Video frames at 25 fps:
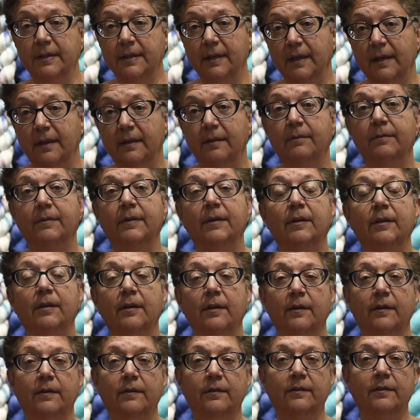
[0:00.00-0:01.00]
together
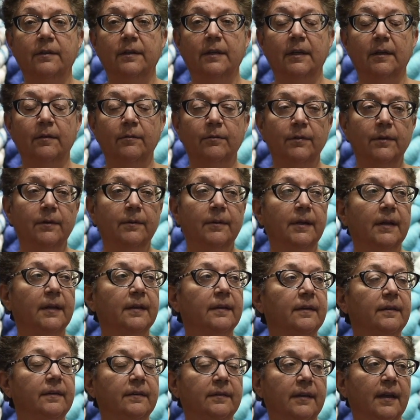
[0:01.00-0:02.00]
videos to give you an
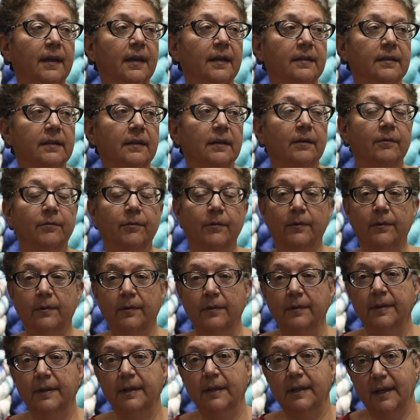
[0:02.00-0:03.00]
understanding of
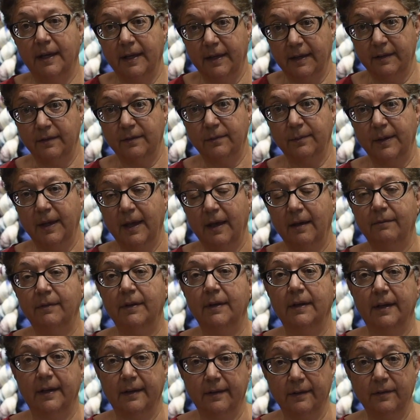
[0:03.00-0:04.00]
all the yarns we have
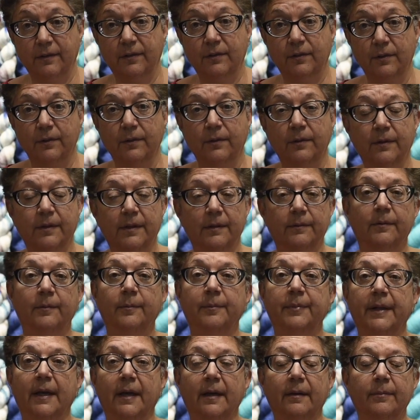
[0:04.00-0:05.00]
in our store that will
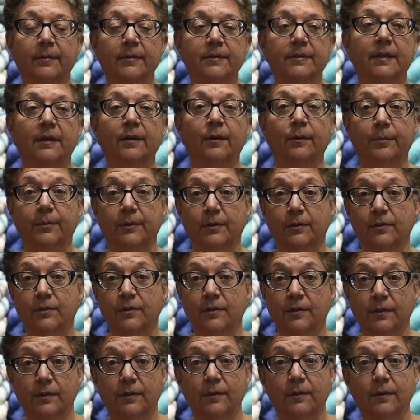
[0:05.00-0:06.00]
be able to help you
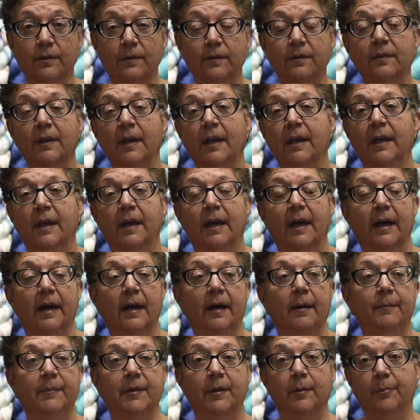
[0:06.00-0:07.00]
choose
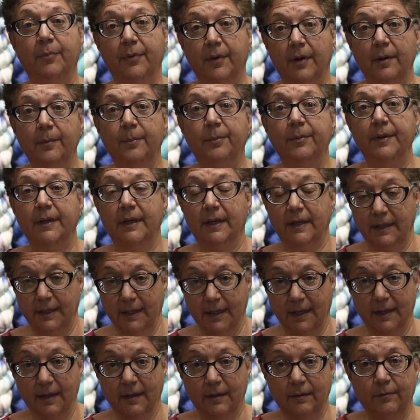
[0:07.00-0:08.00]
um, the appropriate
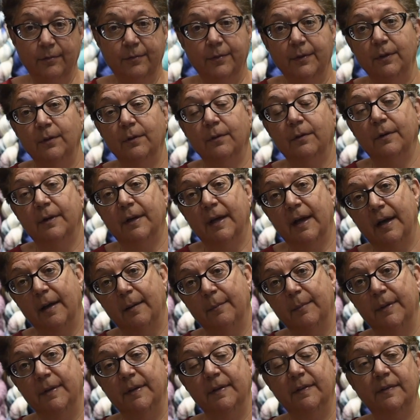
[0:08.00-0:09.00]
yarn for your
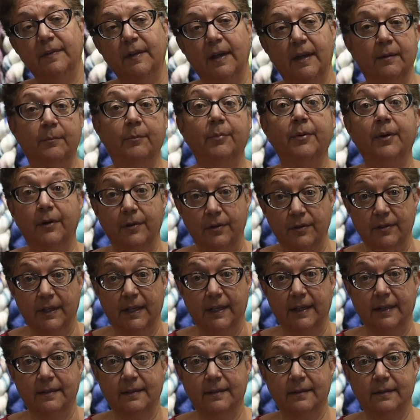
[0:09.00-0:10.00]
garments and
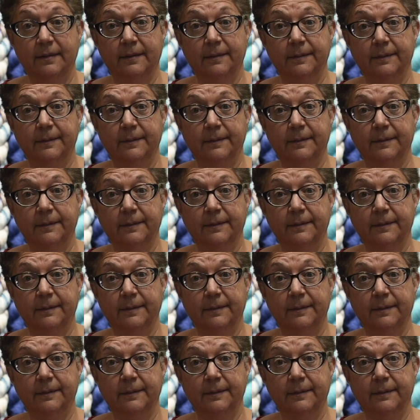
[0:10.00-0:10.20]
projects.